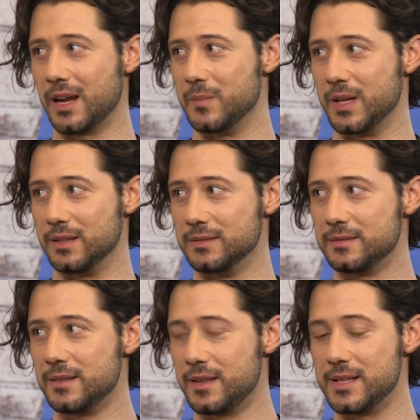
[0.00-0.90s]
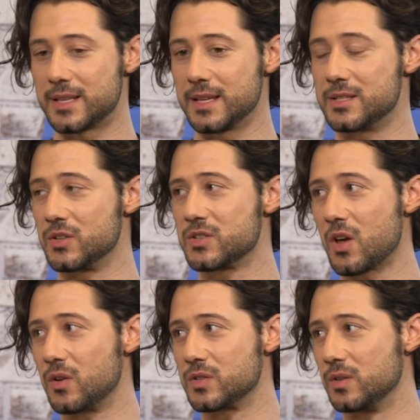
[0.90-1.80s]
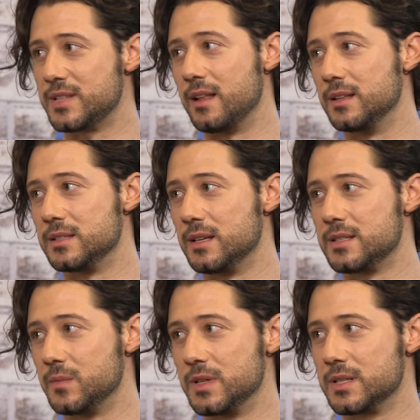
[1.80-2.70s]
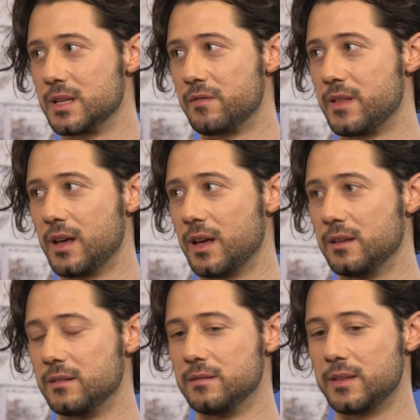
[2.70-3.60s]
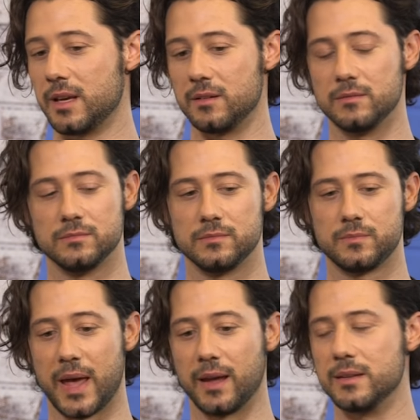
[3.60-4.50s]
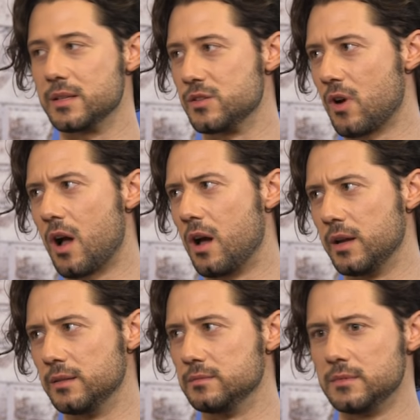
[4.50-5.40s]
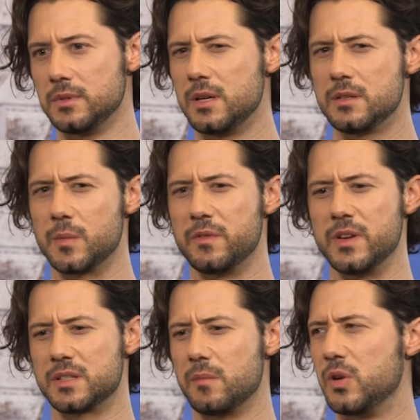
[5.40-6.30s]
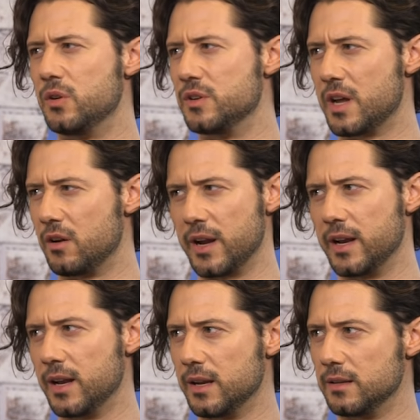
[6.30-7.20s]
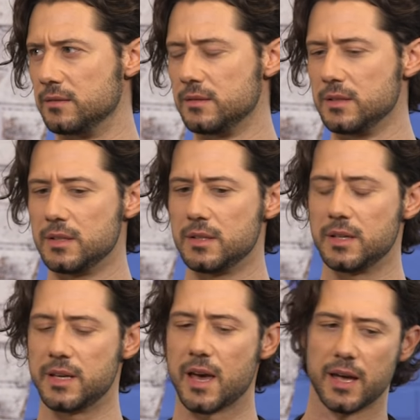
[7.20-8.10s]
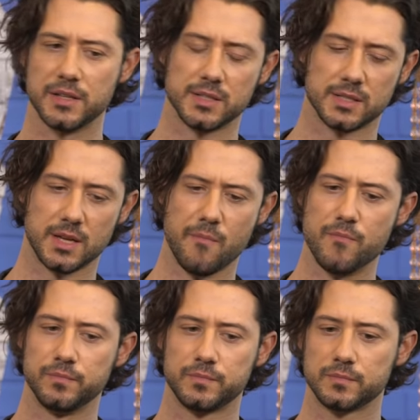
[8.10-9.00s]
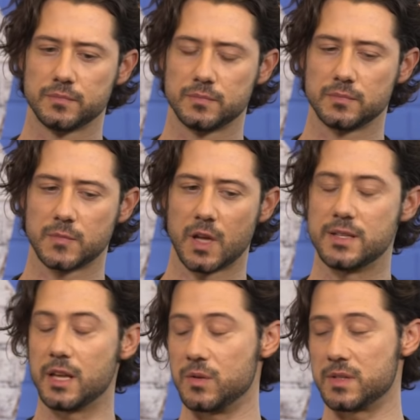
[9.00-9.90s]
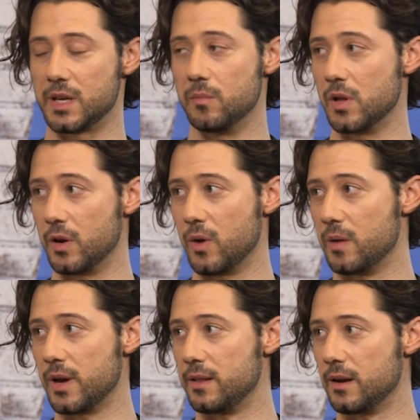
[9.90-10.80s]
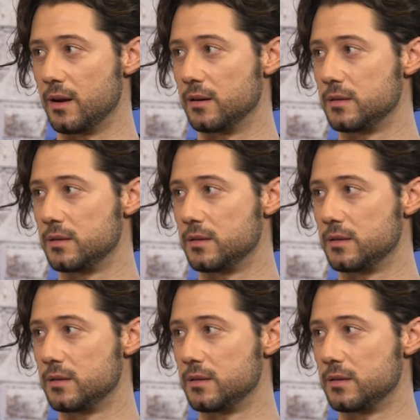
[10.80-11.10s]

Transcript: I mean, these kids are so so talented. Some of the stuff they they paint and draw, and some of it is computer generated, and yeah, I just um, continuously am blown away by their.